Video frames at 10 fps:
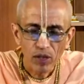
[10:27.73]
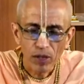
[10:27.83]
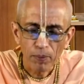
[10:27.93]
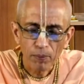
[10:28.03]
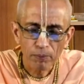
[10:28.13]
a
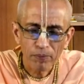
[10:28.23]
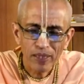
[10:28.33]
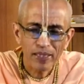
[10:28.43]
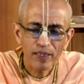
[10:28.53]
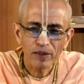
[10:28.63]
uh,
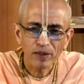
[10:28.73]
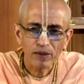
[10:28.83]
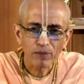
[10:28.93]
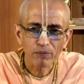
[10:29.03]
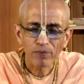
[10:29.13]

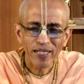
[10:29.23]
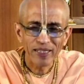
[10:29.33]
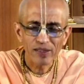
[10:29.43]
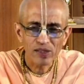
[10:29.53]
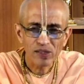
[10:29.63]
million
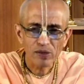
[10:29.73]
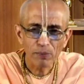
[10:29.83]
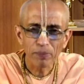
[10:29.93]
miles